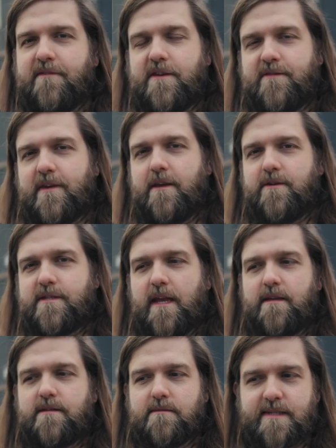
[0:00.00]
of this video
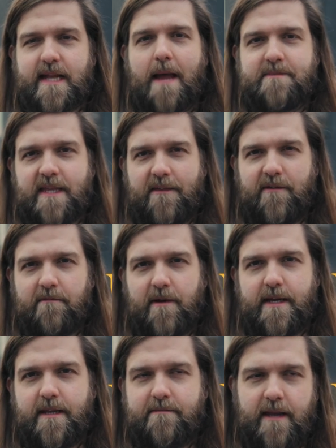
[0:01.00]
says, stop saving
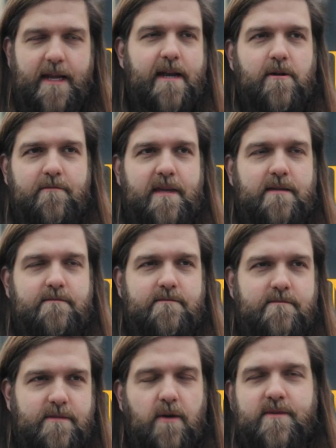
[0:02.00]
money. And I don't mean
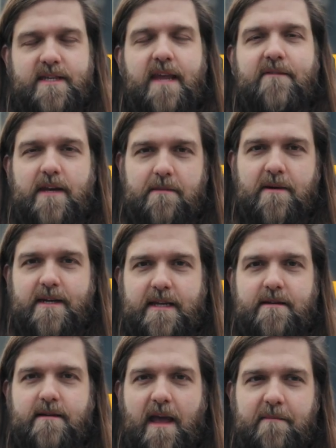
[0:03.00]
don't save any
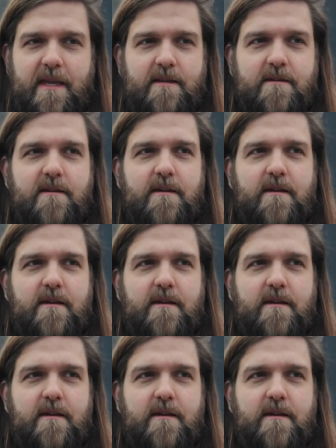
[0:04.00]
money. I mean,